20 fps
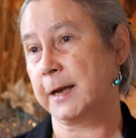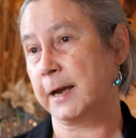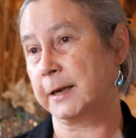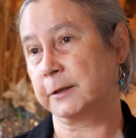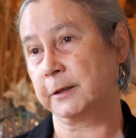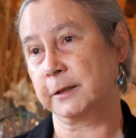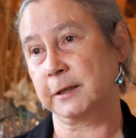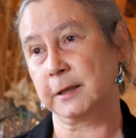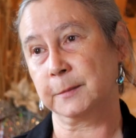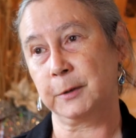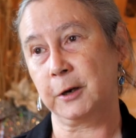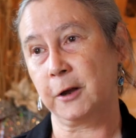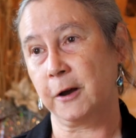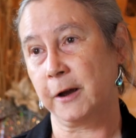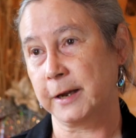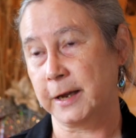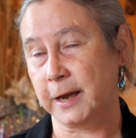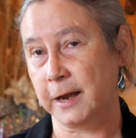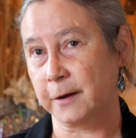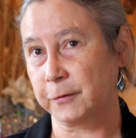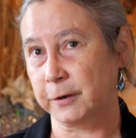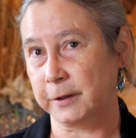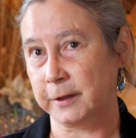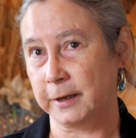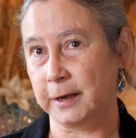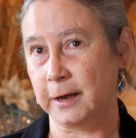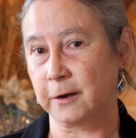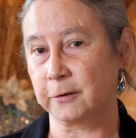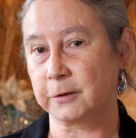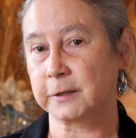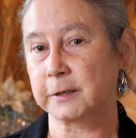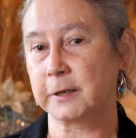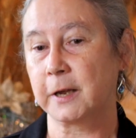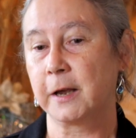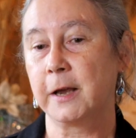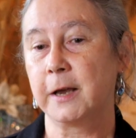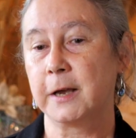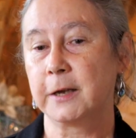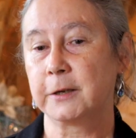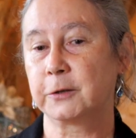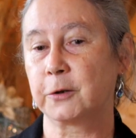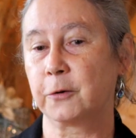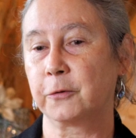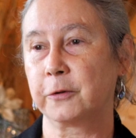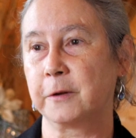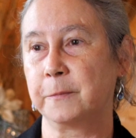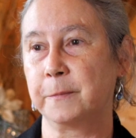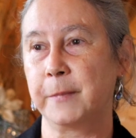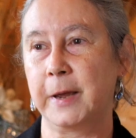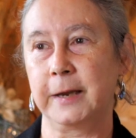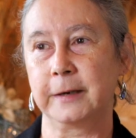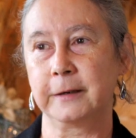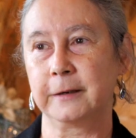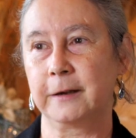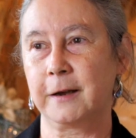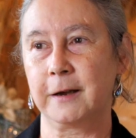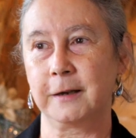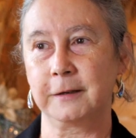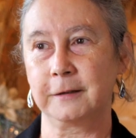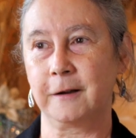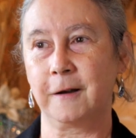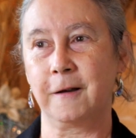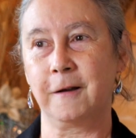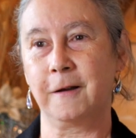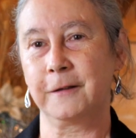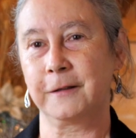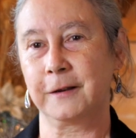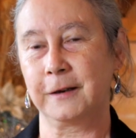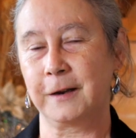had to supply everything else. So the men cut all the